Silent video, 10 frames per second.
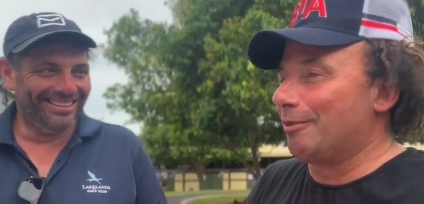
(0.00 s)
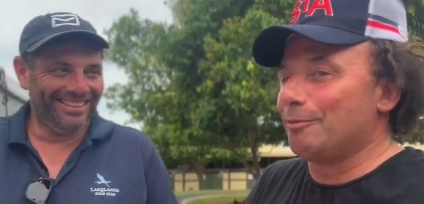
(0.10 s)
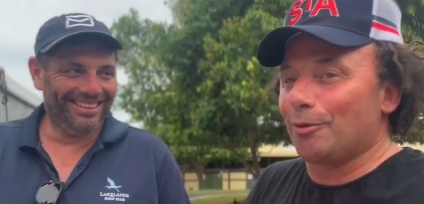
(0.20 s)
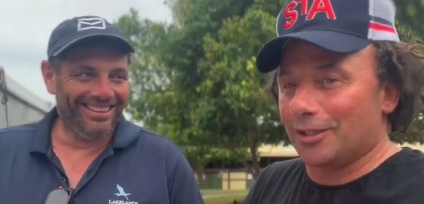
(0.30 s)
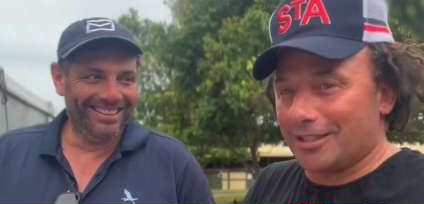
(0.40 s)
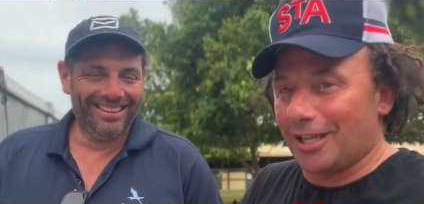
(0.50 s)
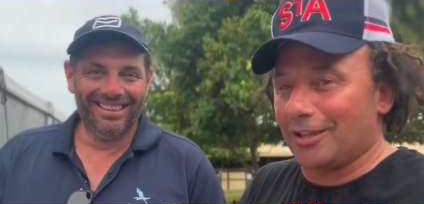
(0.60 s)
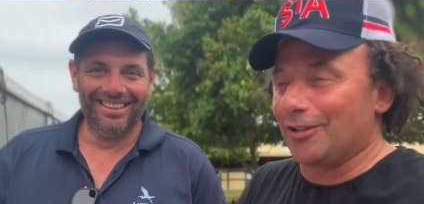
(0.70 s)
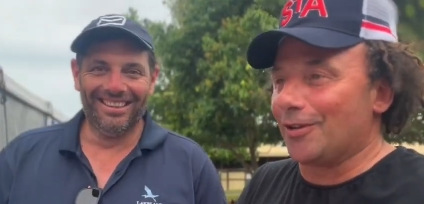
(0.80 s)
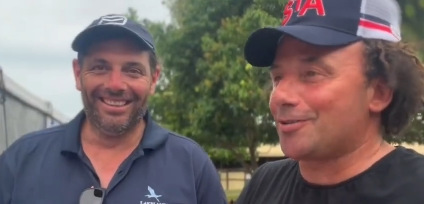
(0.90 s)
Speaker 1: We bought a
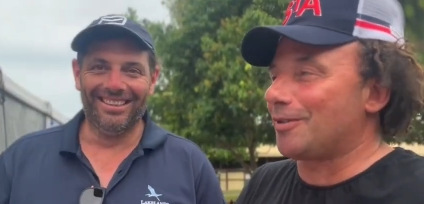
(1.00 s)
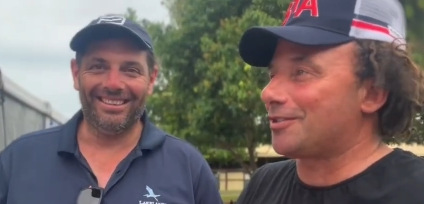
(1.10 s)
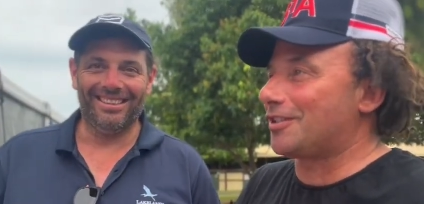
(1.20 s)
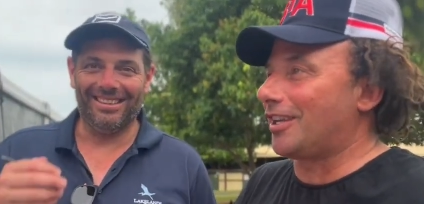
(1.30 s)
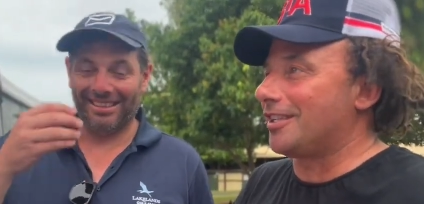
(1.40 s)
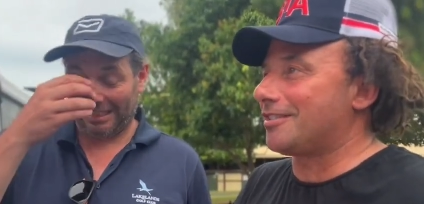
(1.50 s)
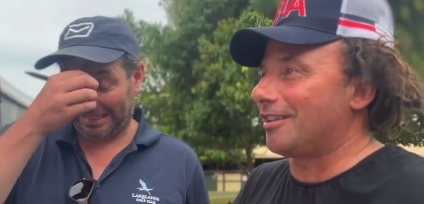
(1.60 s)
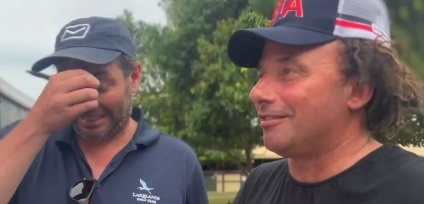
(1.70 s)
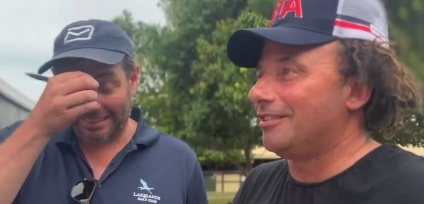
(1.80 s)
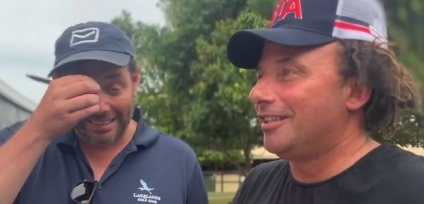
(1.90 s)
couple of nice ones today,
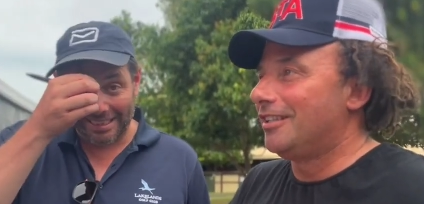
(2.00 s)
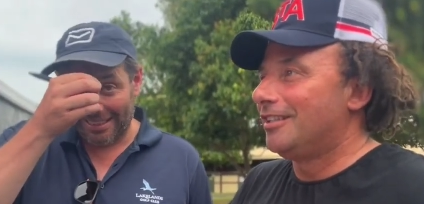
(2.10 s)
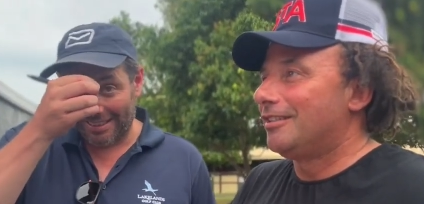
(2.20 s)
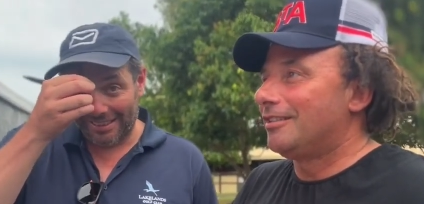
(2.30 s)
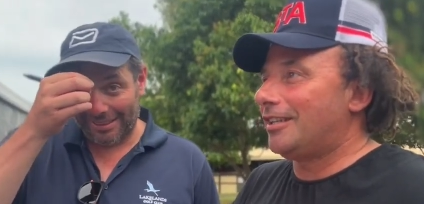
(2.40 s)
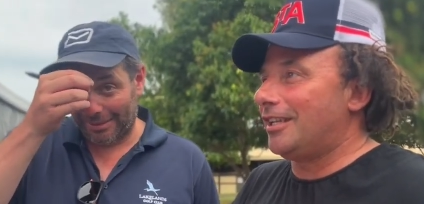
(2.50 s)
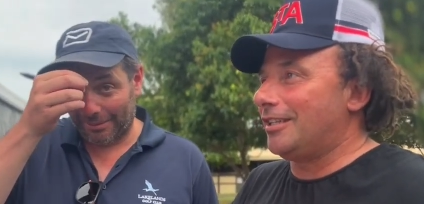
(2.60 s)
so is